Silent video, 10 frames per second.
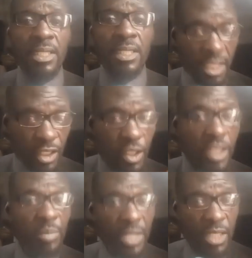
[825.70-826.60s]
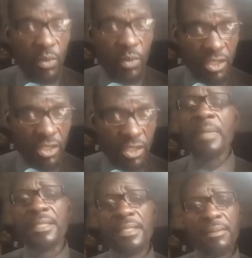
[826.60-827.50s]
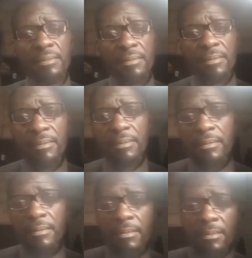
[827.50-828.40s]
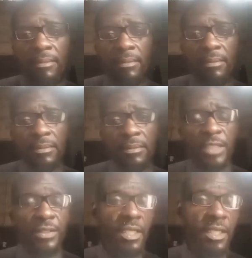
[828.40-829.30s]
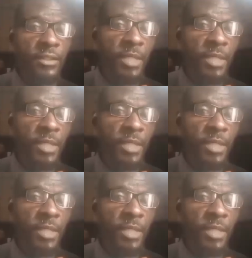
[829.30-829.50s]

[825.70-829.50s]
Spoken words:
They treat Benin with respect. He said these